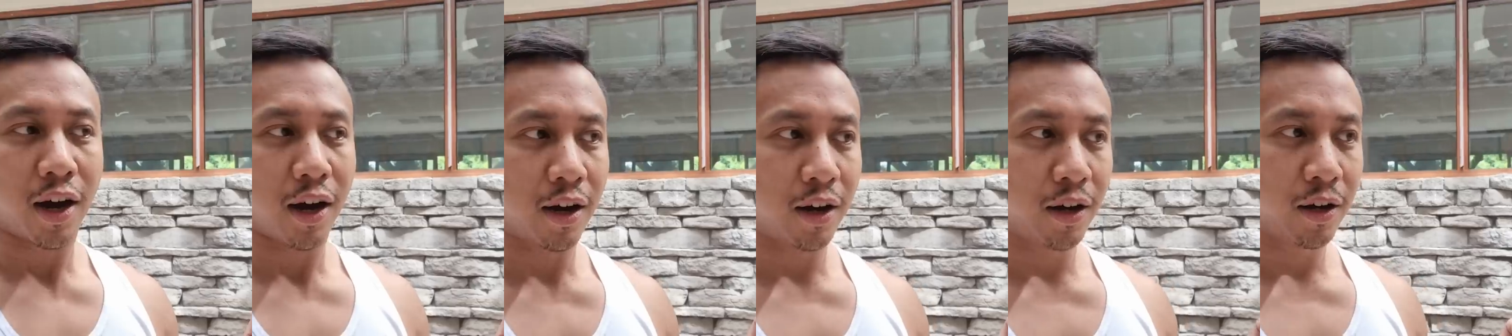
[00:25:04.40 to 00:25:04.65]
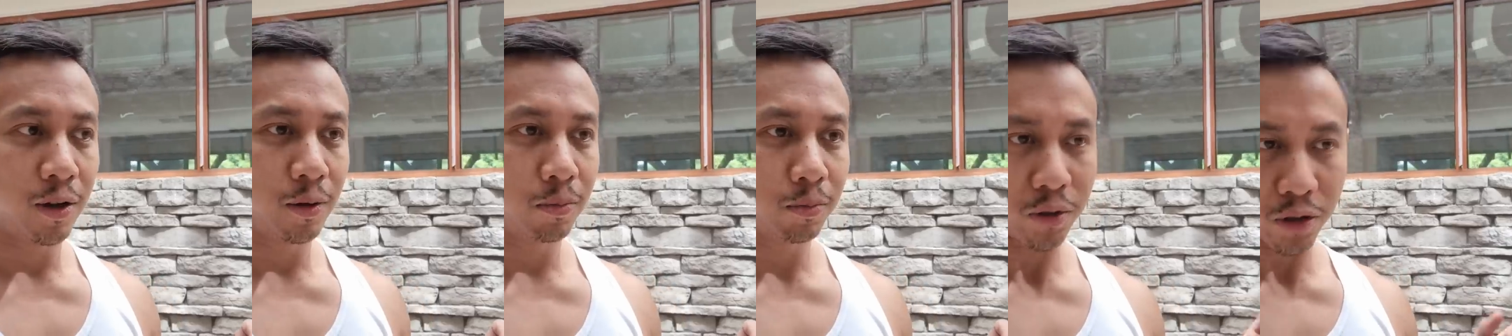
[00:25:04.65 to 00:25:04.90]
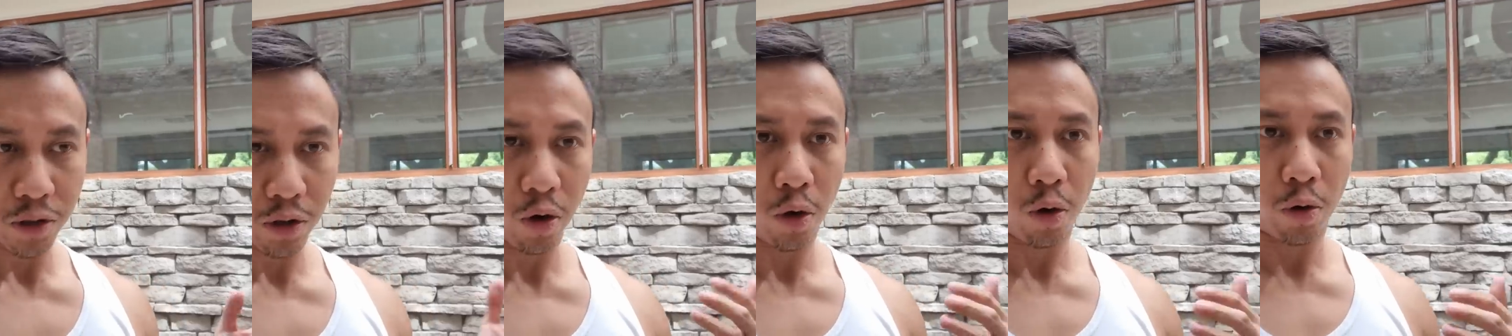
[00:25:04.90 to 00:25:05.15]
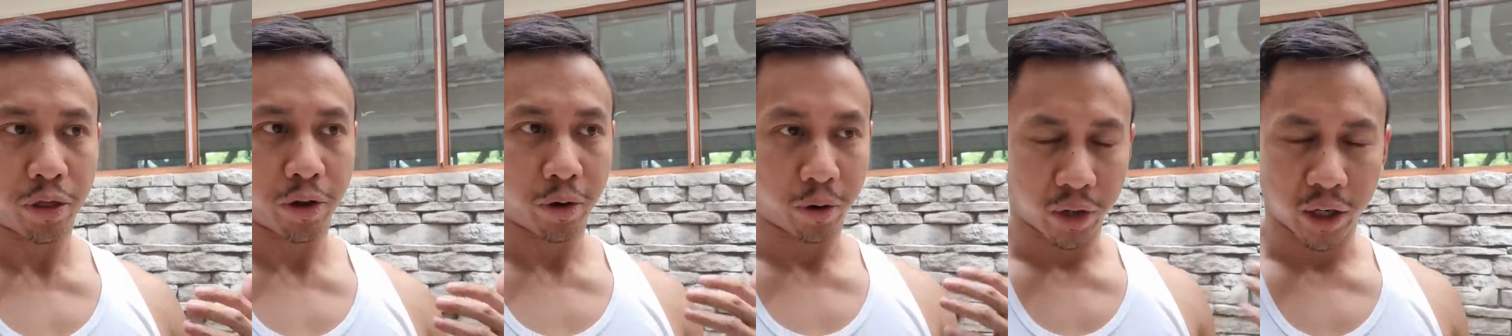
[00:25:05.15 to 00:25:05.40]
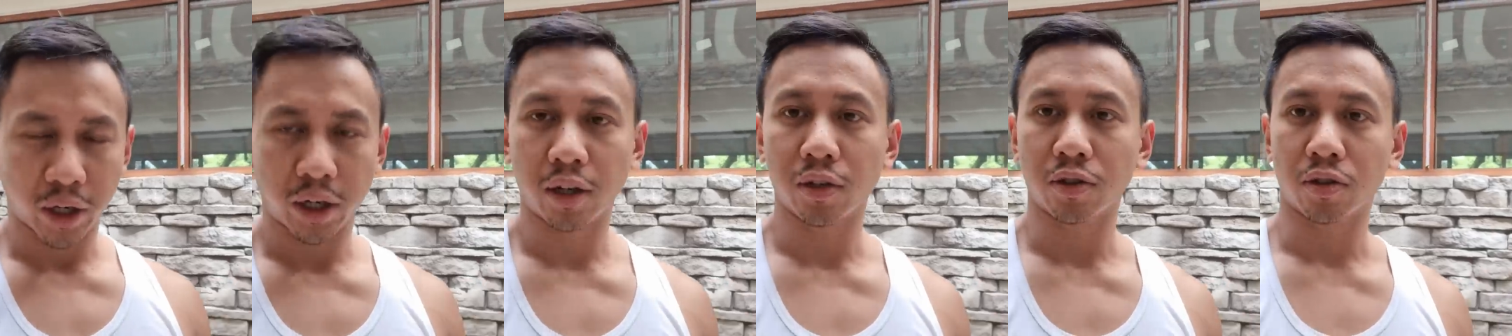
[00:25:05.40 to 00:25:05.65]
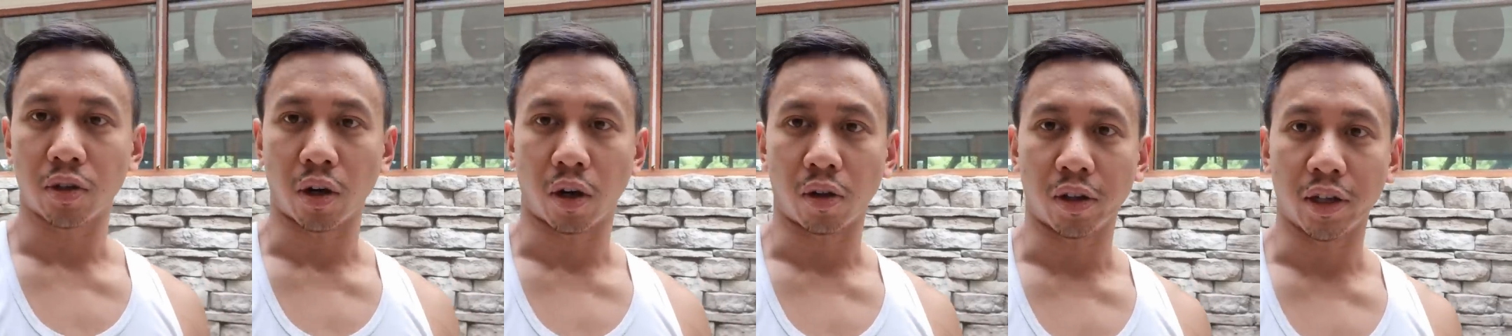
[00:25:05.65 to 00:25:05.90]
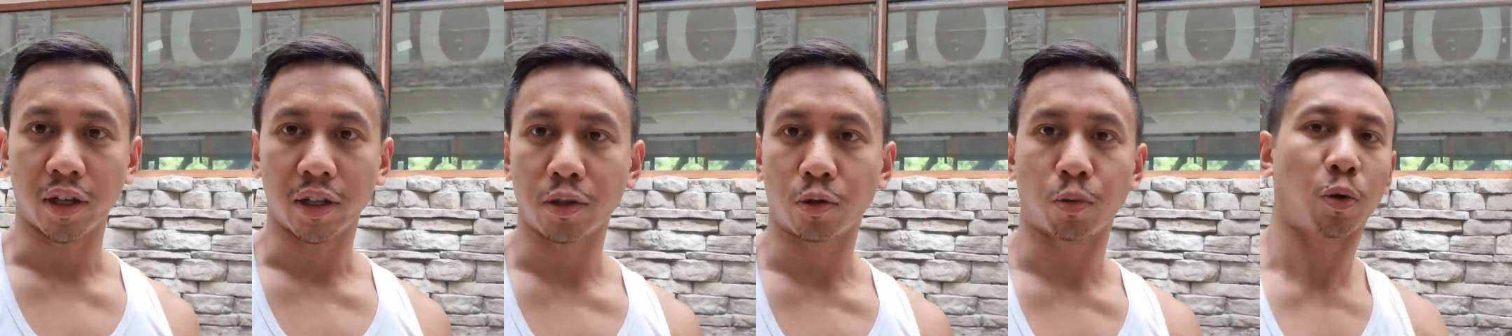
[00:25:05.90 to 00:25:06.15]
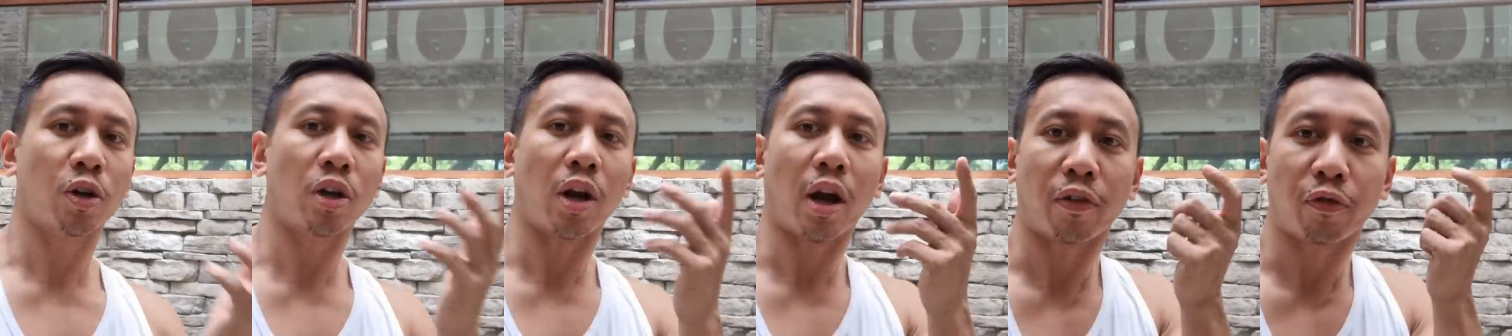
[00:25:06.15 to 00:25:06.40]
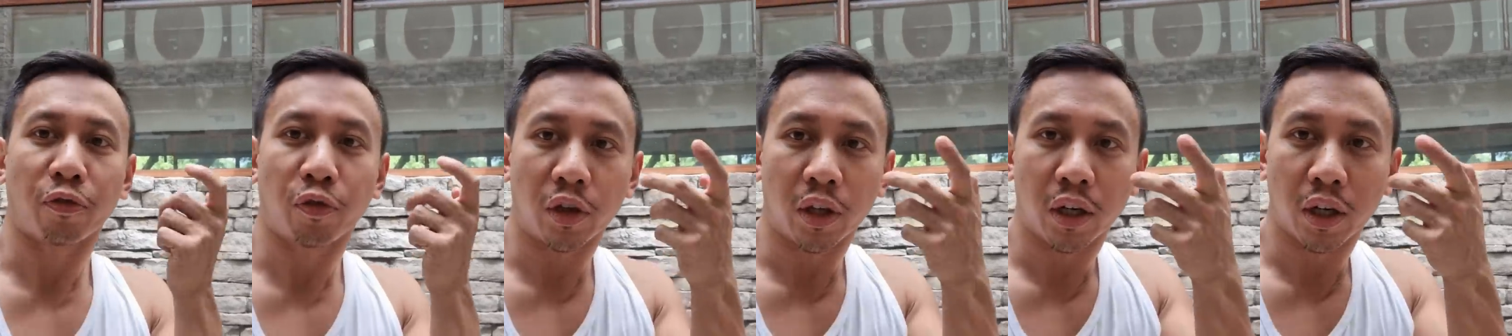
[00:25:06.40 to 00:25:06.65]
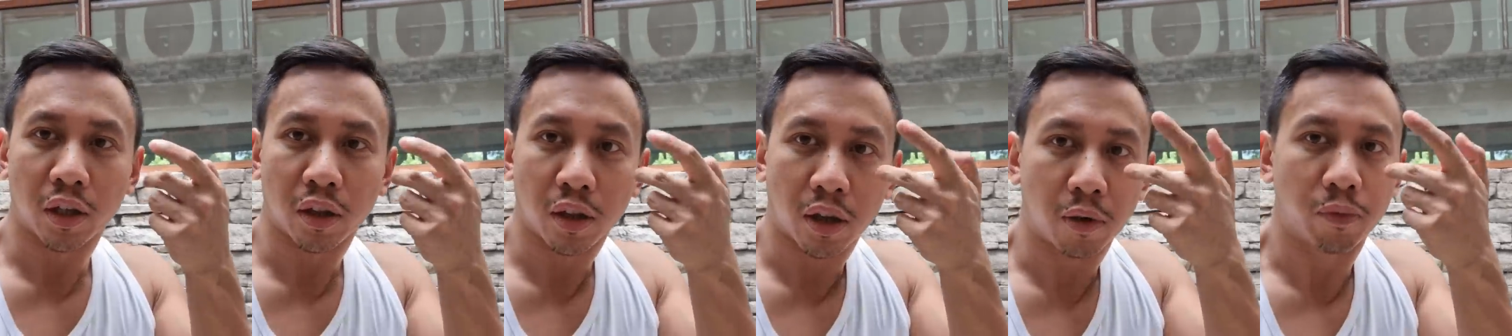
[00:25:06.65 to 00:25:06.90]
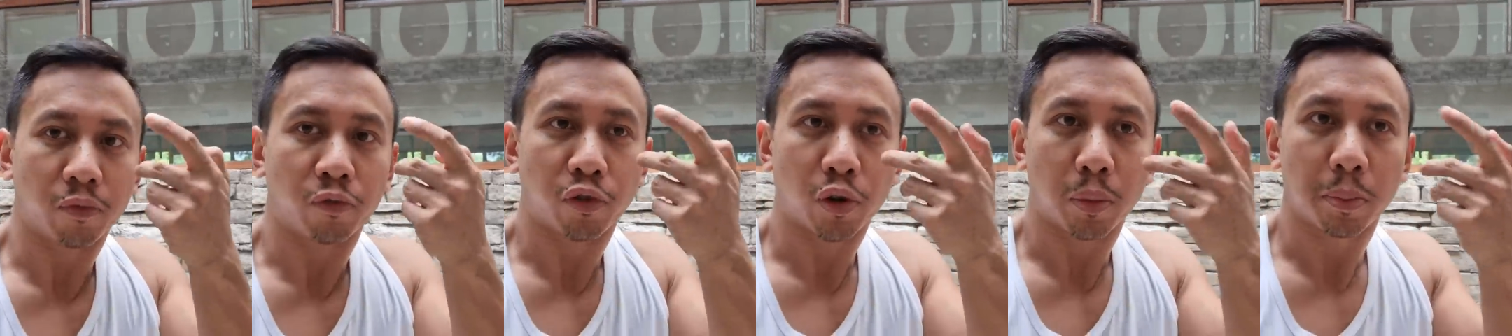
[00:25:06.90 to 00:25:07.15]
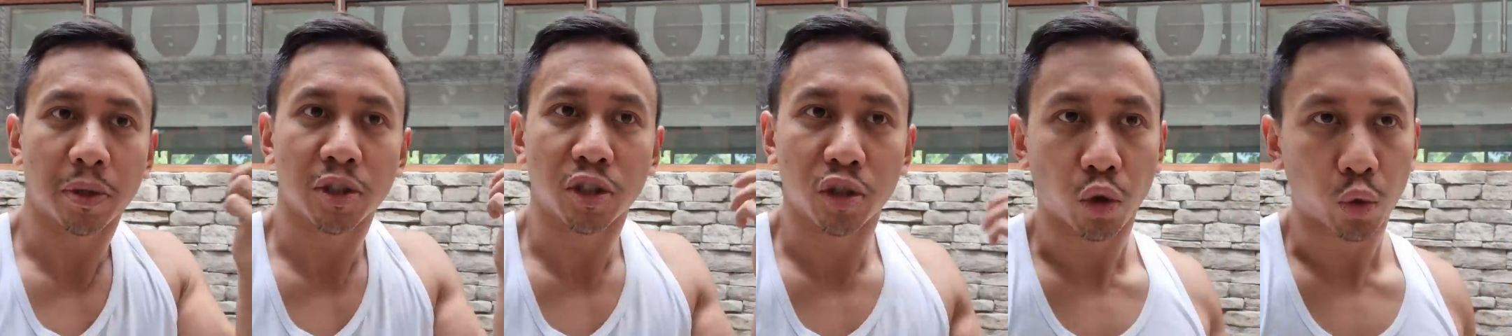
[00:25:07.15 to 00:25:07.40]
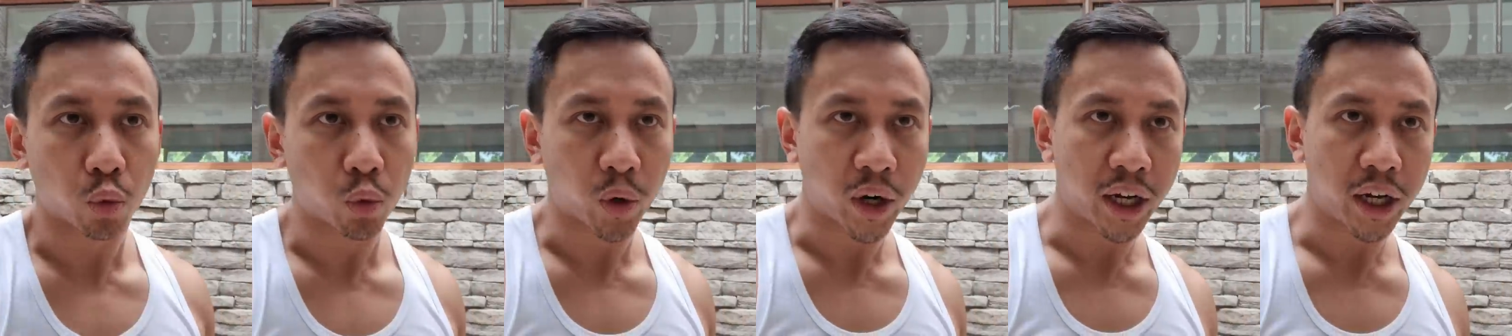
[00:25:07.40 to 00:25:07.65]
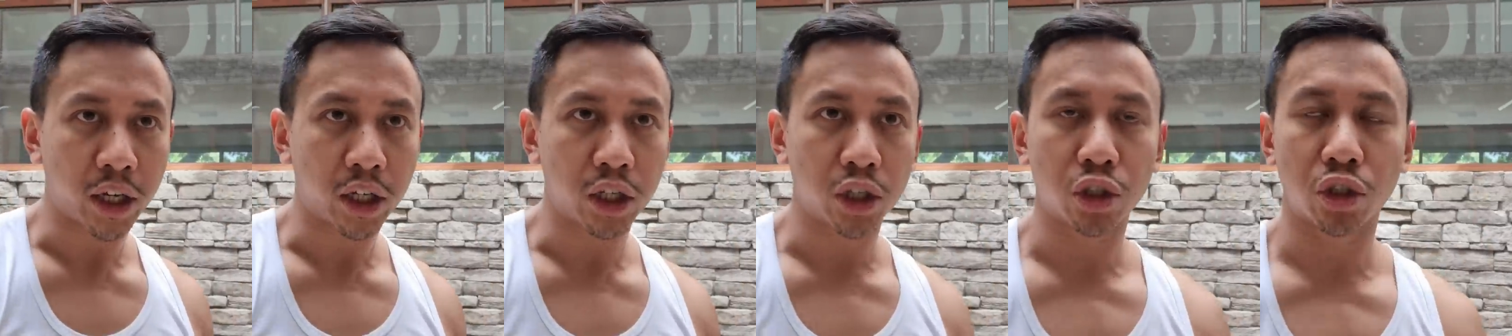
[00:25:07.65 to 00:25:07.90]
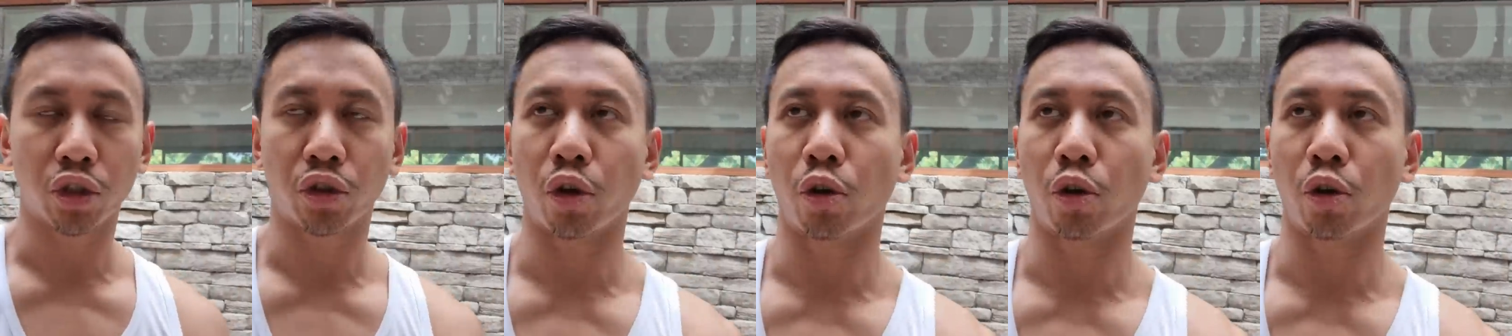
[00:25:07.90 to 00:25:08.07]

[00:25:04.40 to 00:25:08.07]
um, so they're eating solids. We're not feeding them from a syringe.